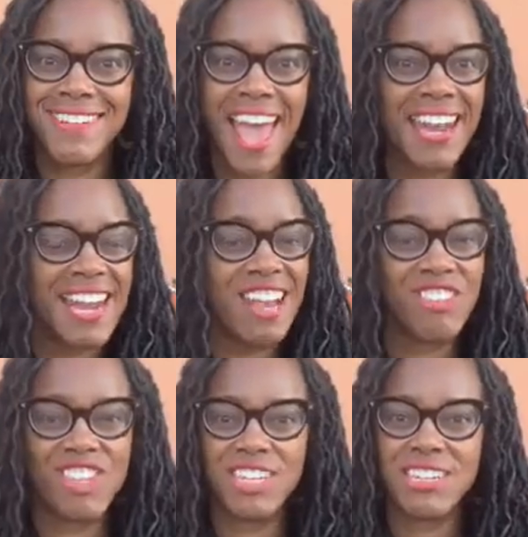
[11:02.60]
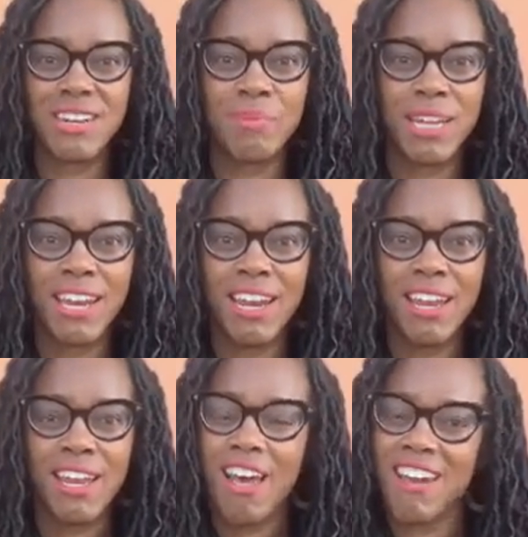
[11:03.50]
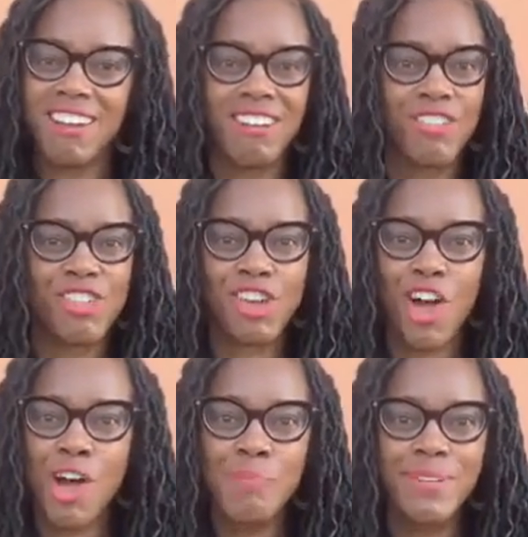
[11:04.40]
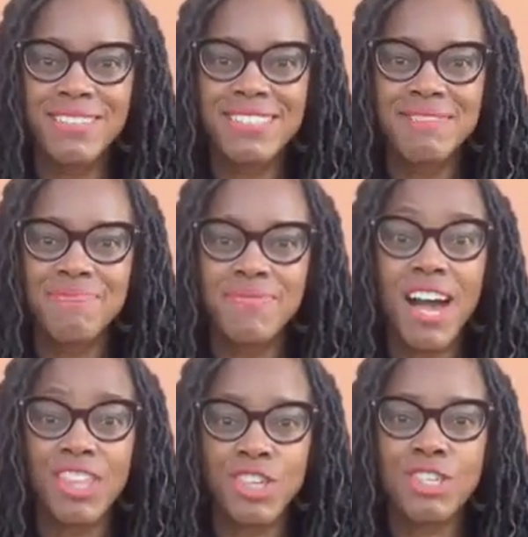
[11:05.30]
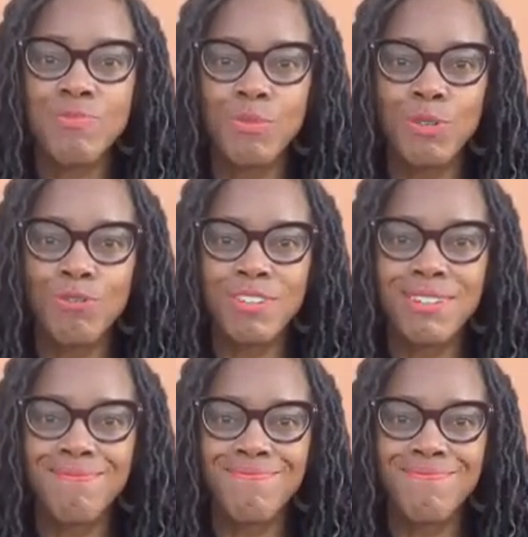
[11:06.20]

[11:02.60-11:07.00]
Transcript: I didn't have a shit ton of money. I didn't have a job. I just moved.